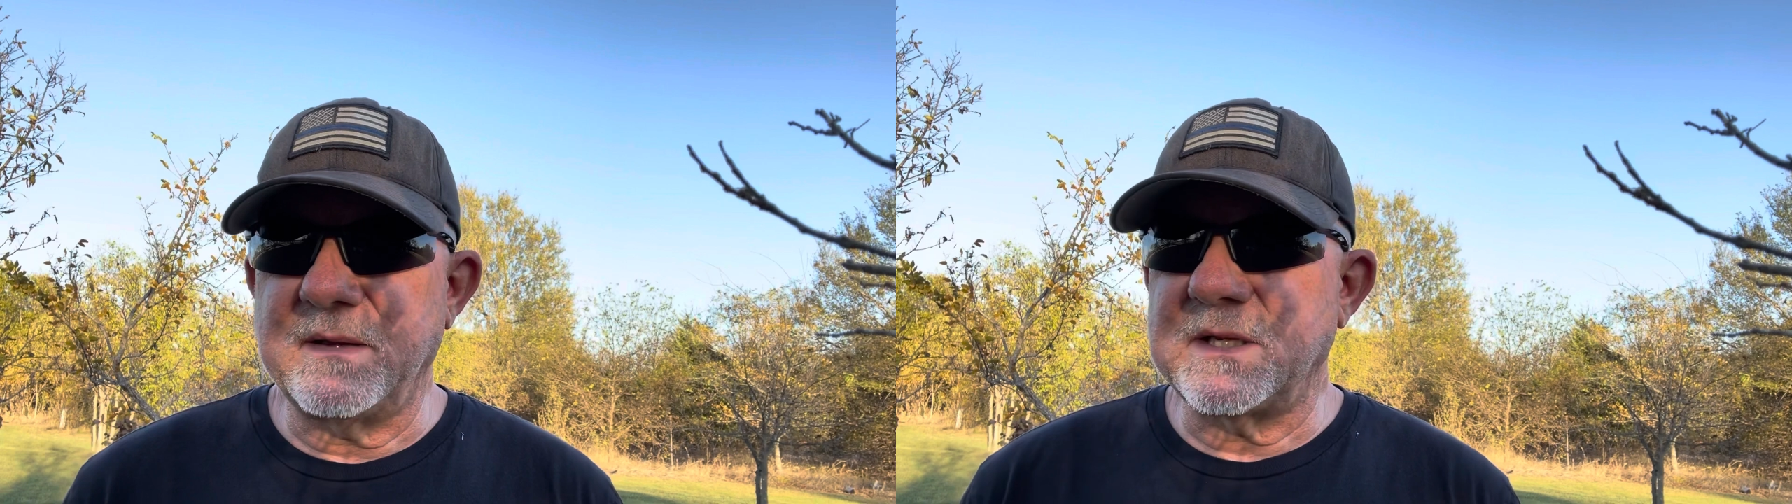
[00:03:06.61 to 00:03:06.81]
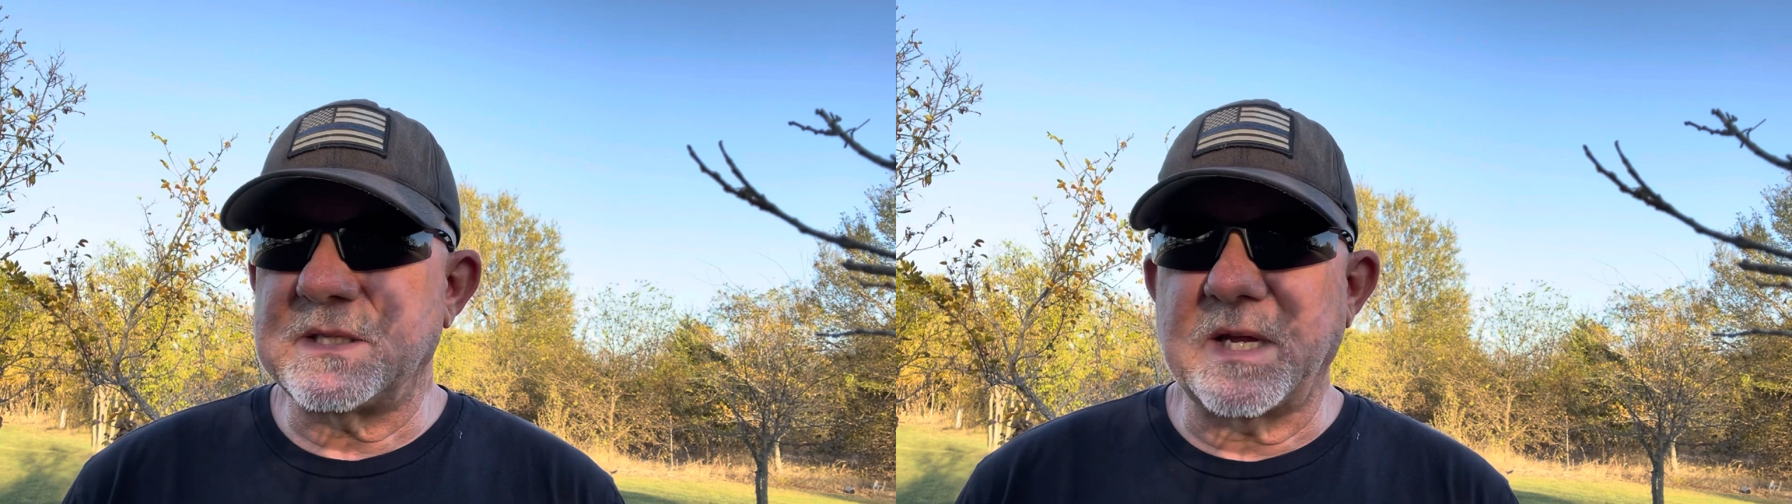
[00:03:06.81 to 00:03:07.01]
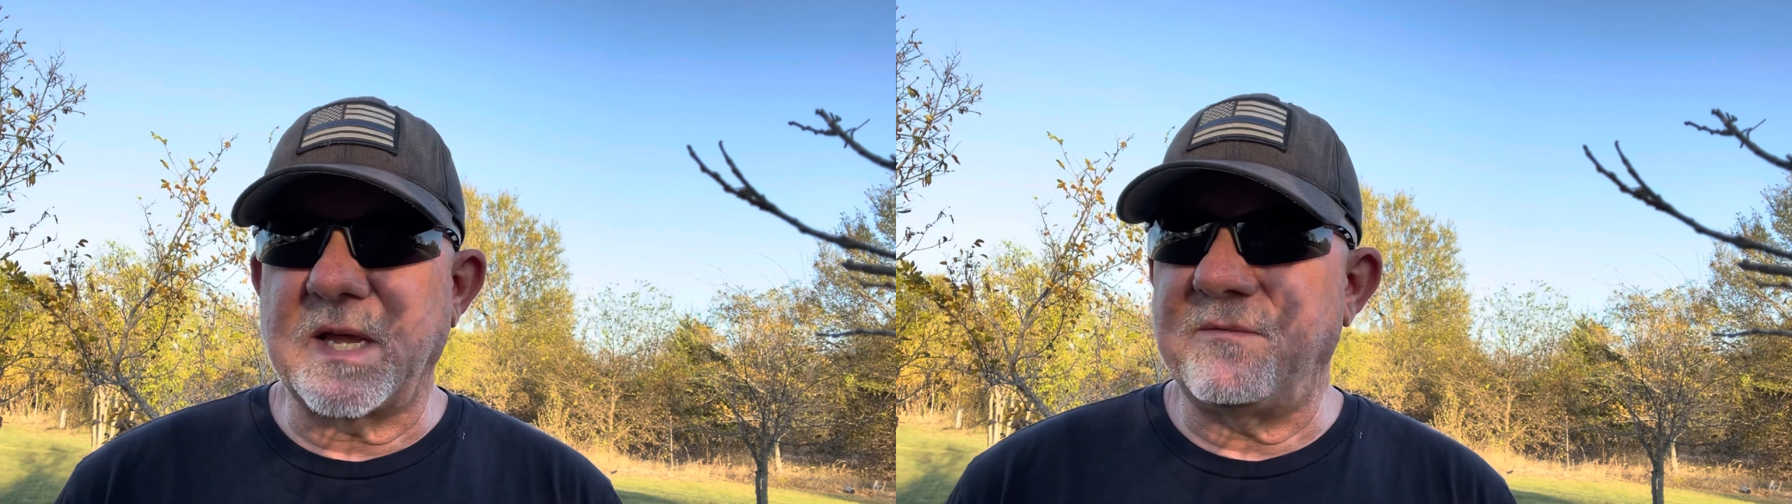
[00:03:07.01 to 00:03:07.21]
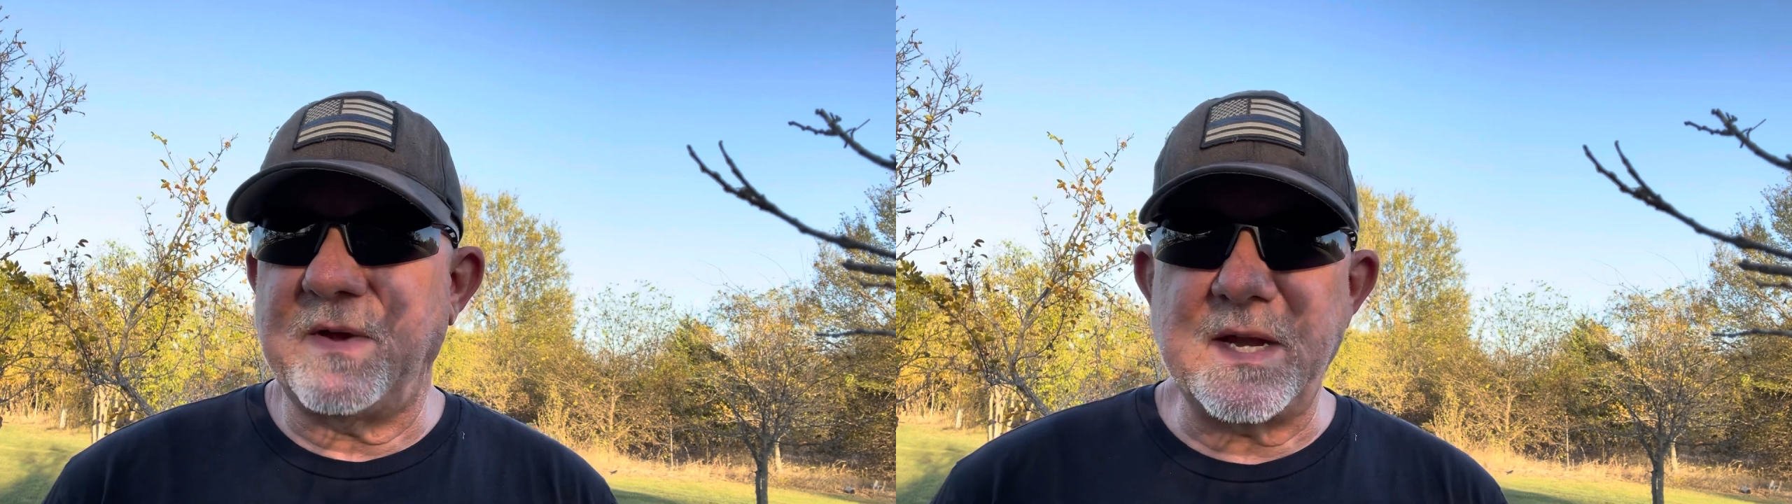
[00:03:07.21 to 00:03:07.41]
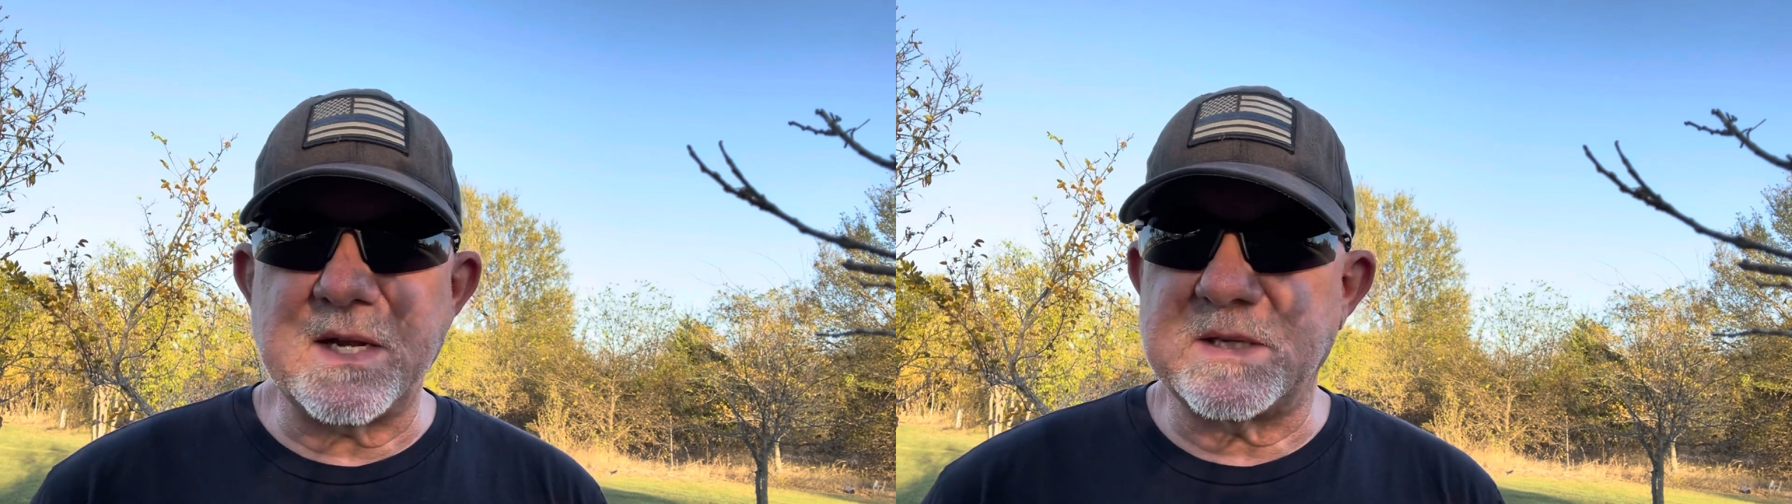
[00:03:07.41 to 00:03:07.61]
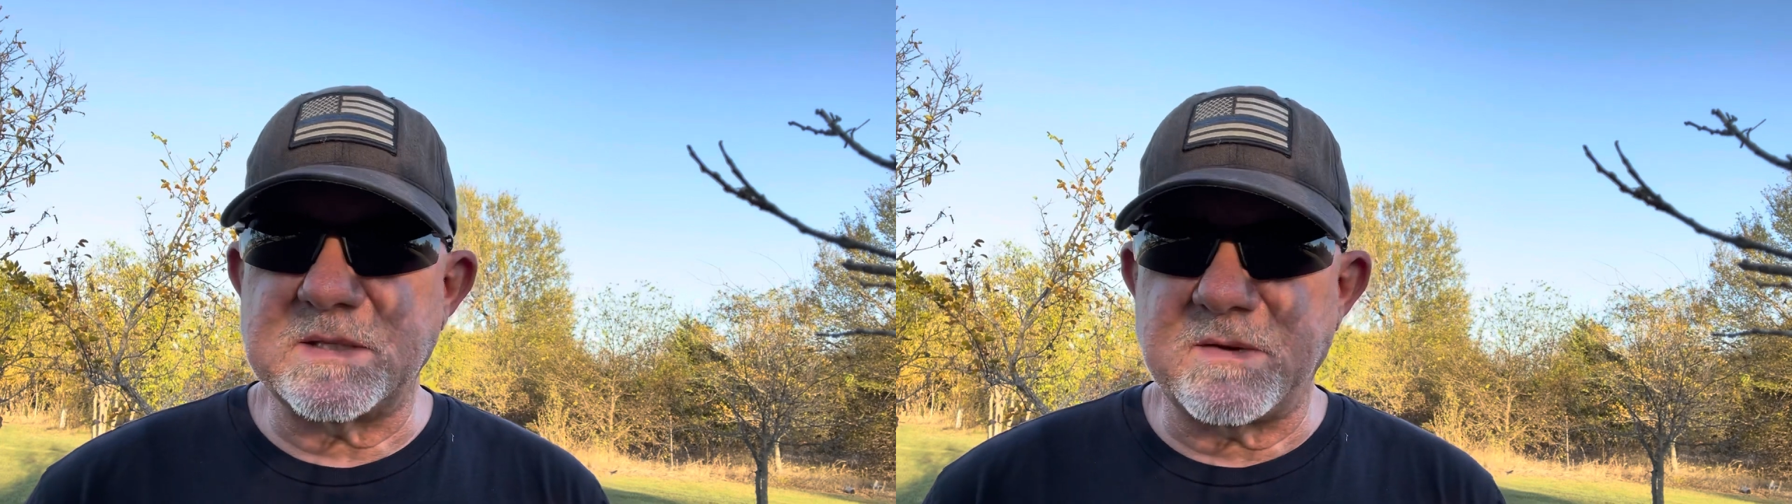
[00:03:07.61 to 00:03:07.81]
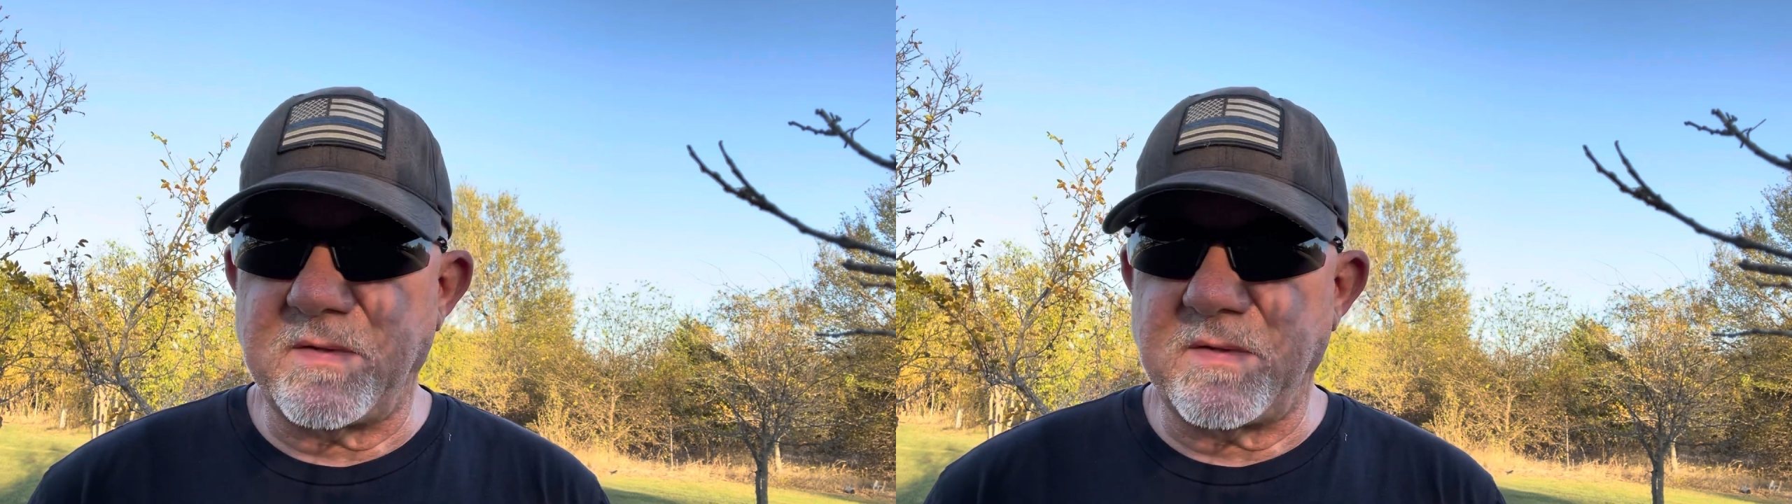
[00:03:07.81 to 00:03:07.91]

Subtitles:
just the conveniences of